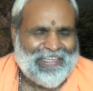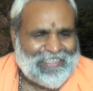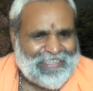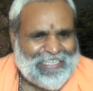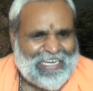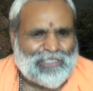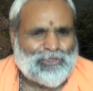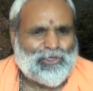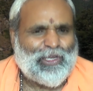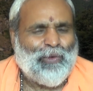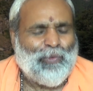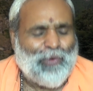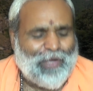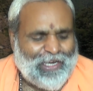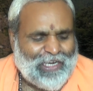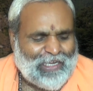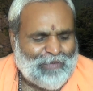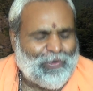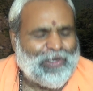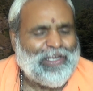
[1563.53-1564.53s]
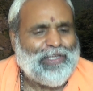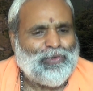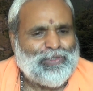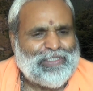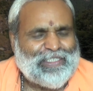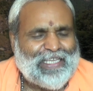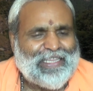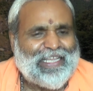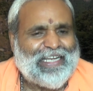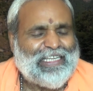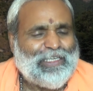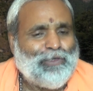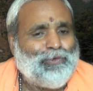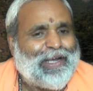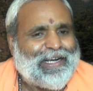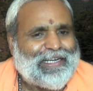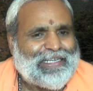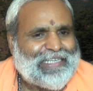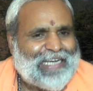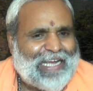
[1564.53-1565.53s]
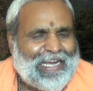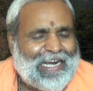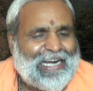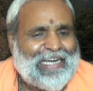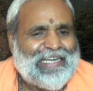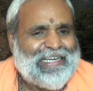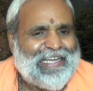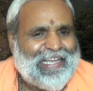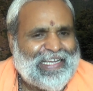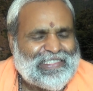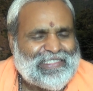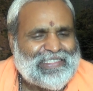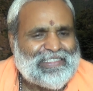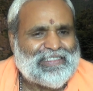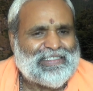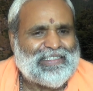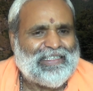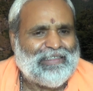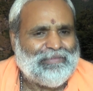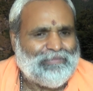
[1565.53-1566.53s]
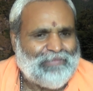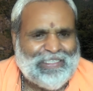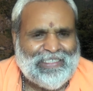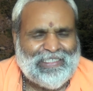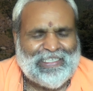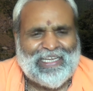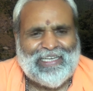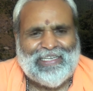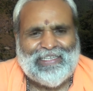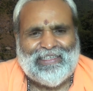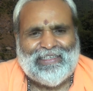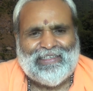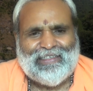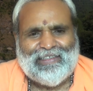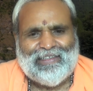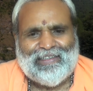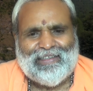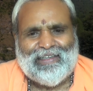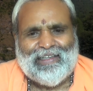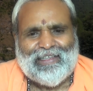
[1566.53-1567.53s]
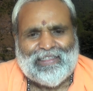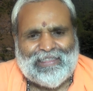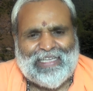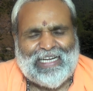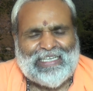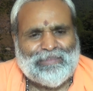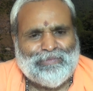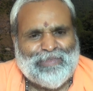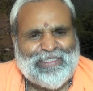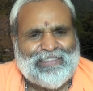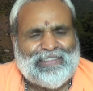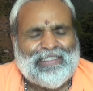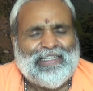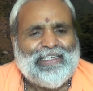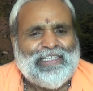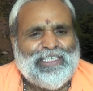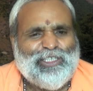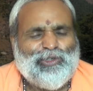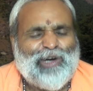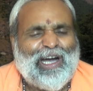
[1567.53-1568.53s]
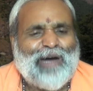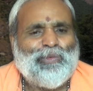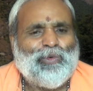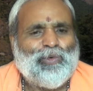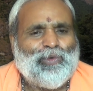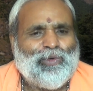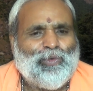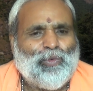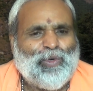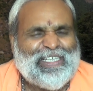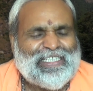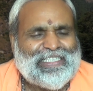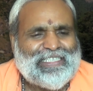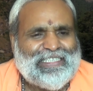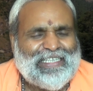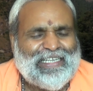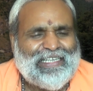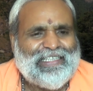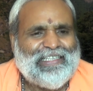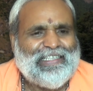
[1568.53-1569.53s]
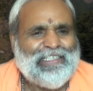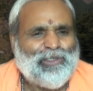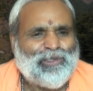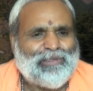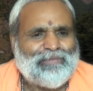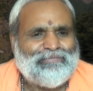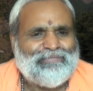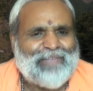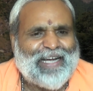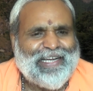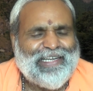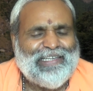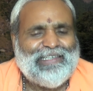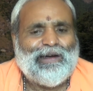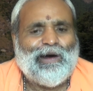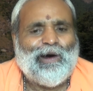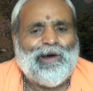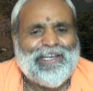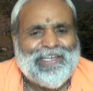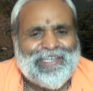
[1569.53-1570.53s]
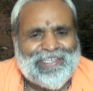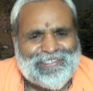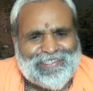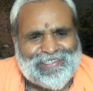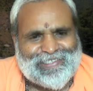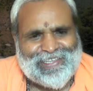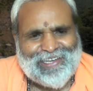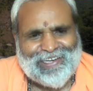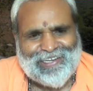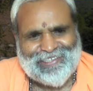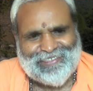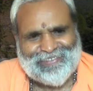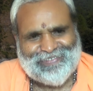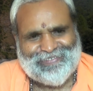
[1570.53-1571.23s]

That's why whenever you say that you are tired and exhausted mentally, that means you have wasted your mind unnecessarily.